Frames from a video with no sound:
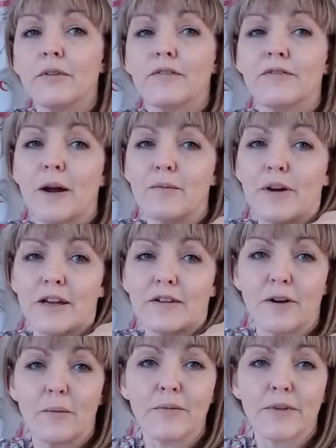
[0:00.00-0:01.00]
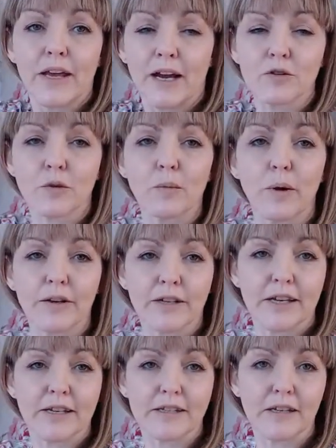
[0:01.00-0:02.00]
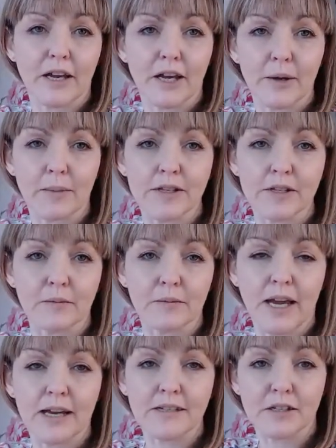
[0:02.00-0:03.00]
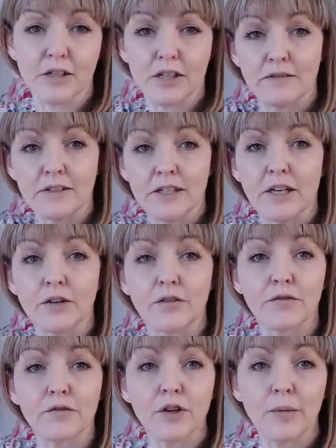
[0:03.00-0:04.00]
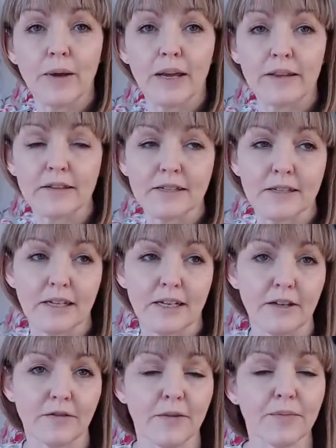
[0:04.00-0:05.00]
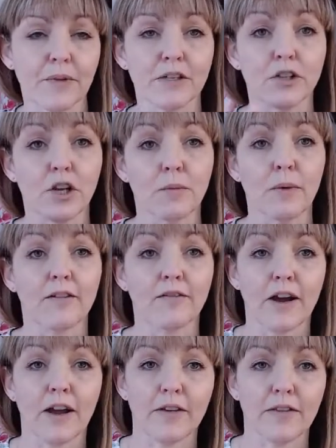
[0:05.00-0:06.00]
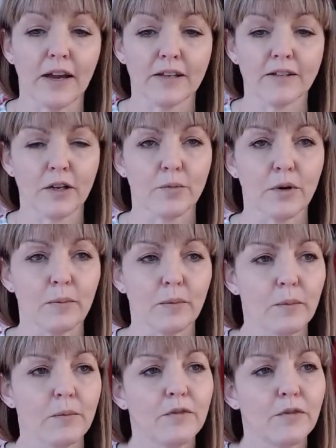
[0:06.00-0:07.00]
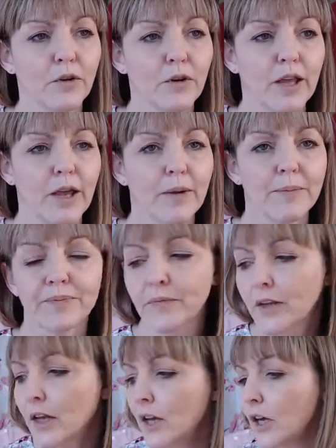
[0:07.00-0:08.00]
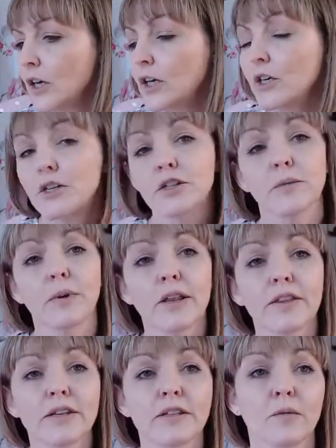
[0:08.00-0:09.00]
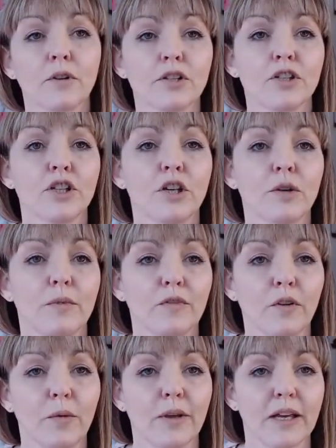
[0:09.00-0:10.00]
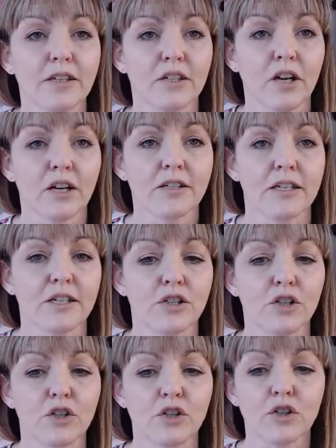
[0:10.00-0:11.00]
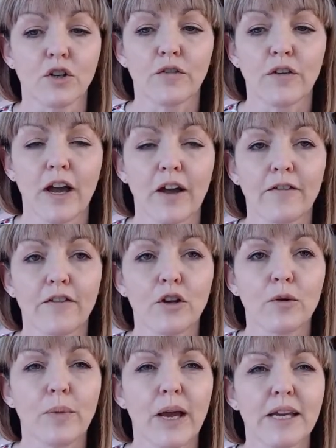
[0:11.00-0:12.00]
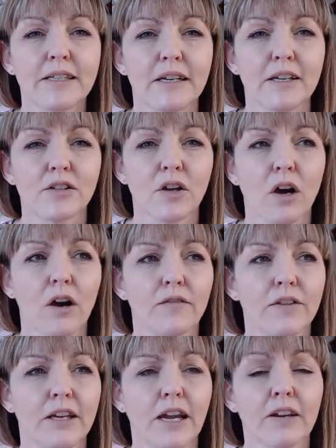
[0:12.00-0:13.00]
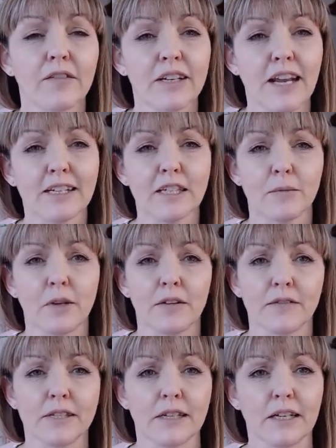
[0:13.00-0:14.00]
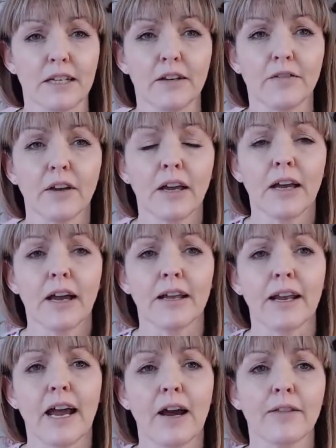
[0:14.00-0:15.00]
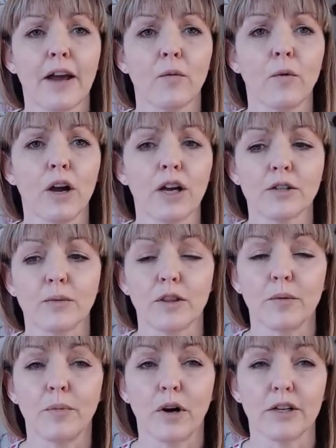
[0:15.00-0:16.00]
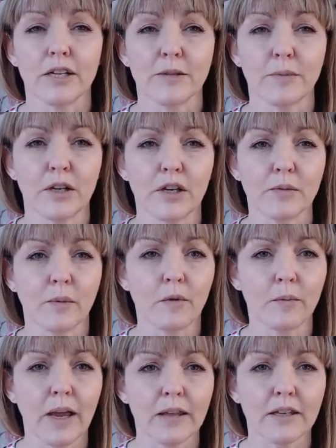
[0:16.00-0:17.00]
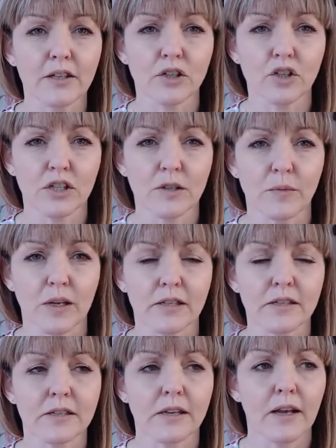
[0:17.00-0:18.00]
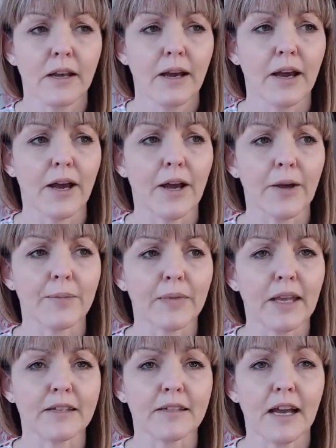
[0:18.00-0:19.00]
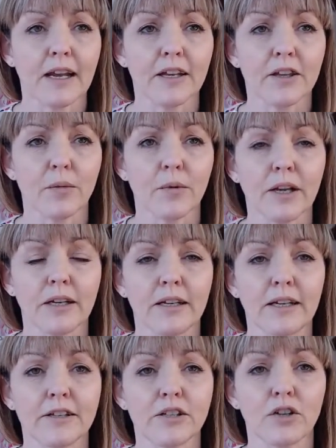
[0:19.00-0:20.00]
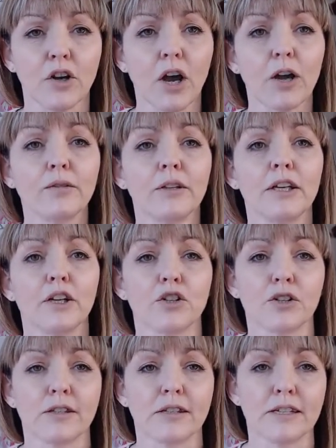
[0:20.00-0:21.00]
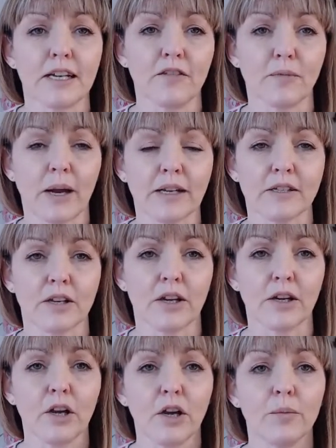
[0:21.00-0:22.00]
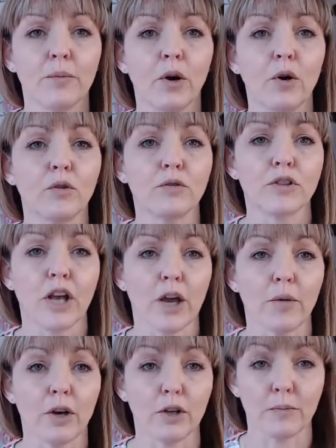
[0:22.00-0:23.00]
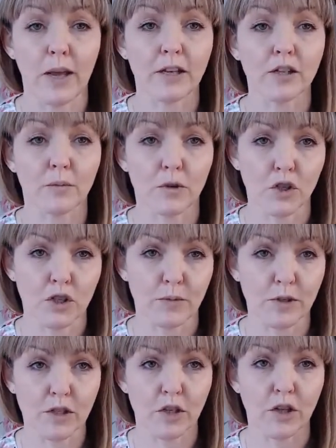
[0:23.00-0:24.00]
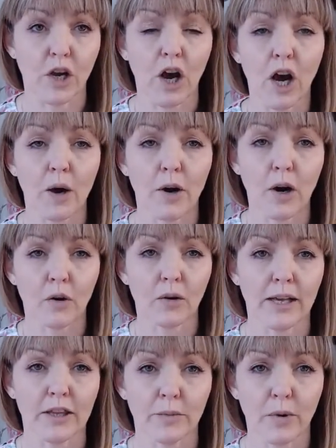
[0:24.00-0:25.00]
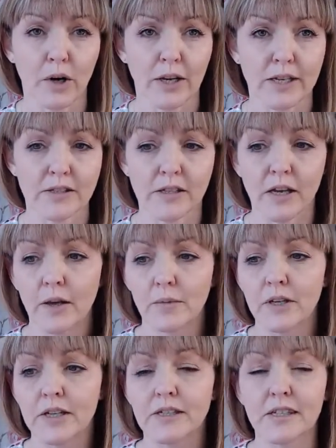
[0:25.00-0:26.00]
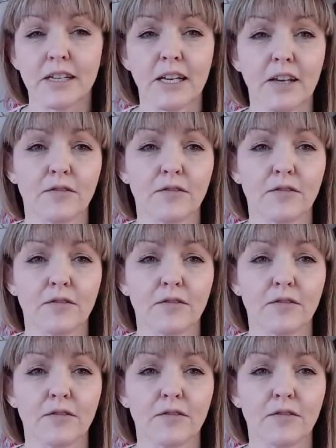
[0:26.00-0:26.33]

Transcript: fabric from the actual bodice in some cases because there isn't enough room in the sleeve. And so you might find that that's a problem for you. So one of the things I want to do before we get started is to just cover a few basics of the kind of anatomy of a sleeve and how that works with the bodice, because when we make these adjustments, it's likely that we're going to need to not only adjust the sleeve pattern, but also make some adjustments to the armhole in the bodice, because the sleeve